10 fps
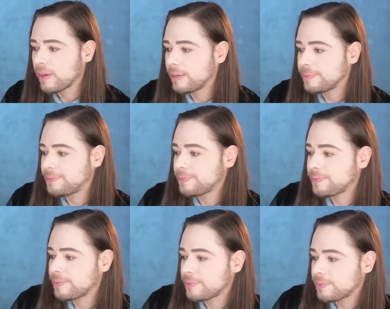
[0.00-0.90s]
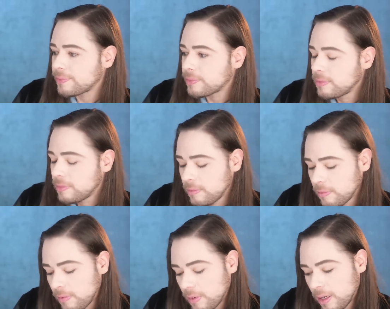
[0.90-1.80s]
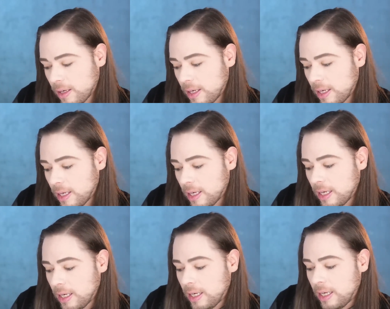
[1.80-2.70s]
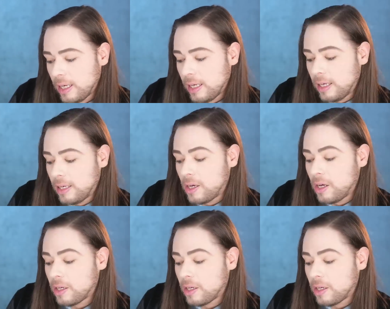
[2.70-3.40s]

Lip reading: (no one is talking)